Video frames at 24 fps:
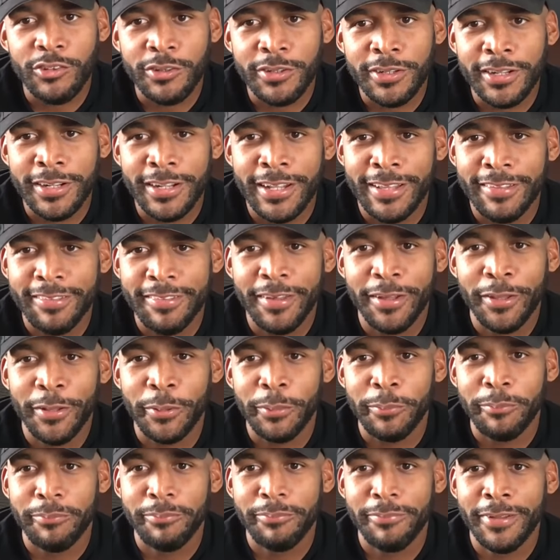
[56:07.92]
sure to not tell
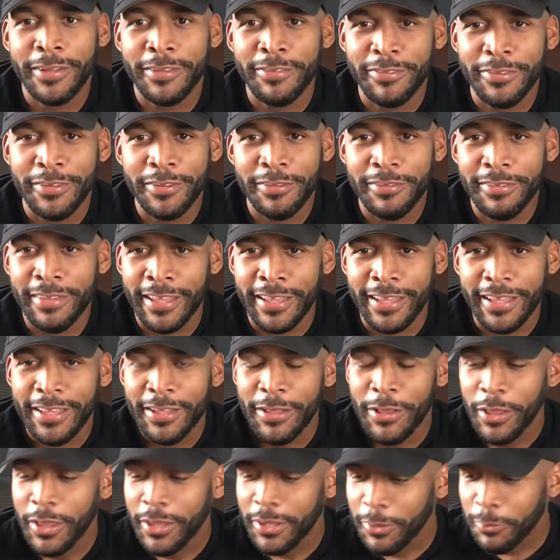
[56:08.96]
him until
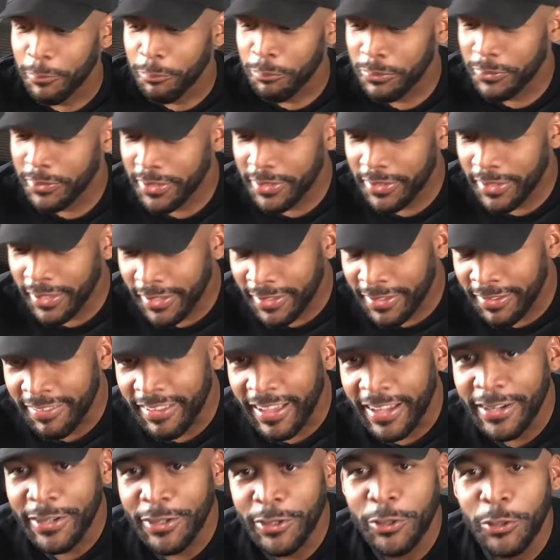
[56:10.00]
because
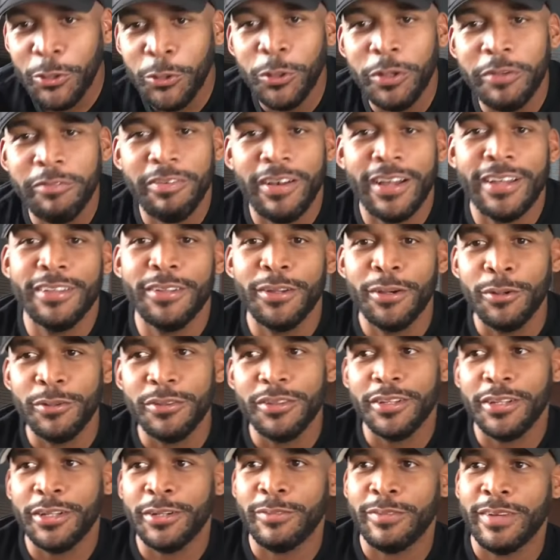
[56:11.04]
I knew if I told
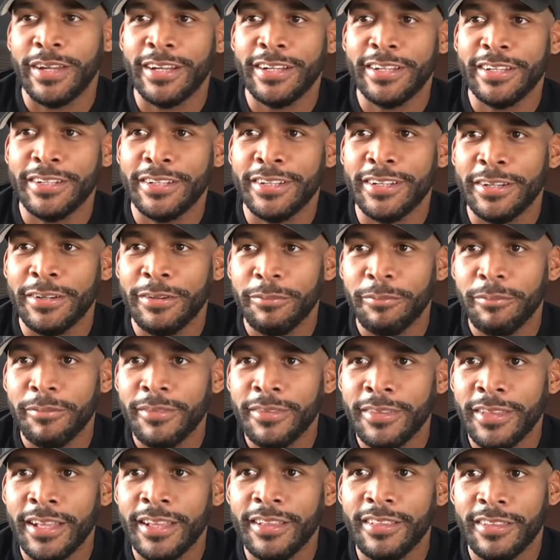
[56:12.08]
the director
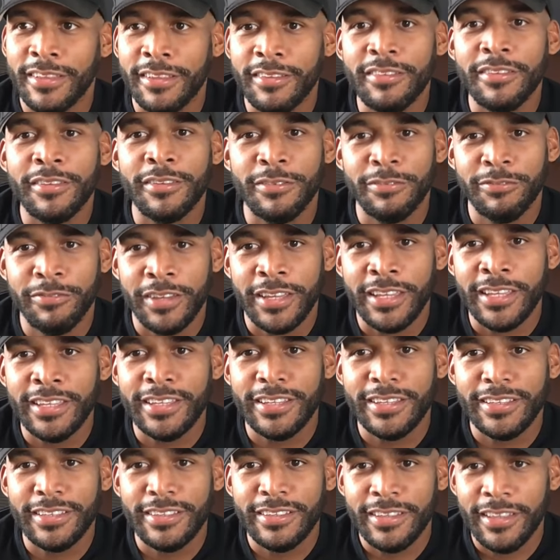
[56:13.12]
that this is
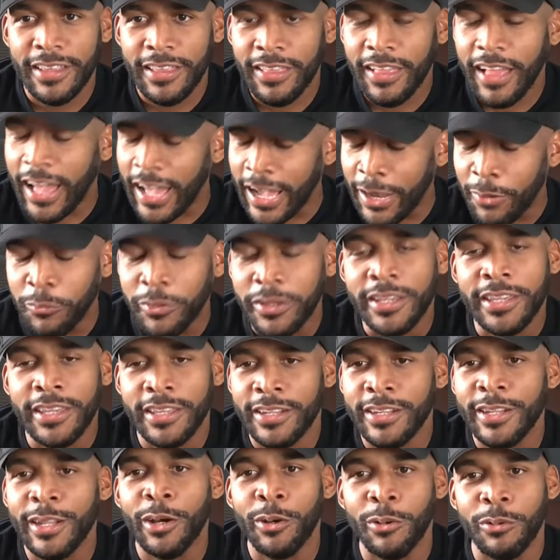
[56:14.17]
fake, I would
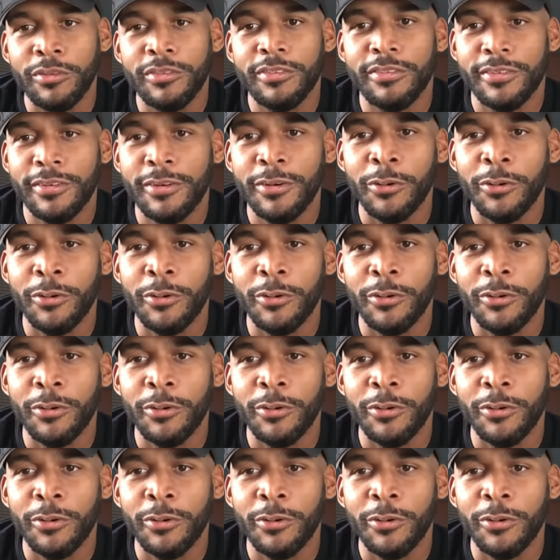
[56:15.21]
get notes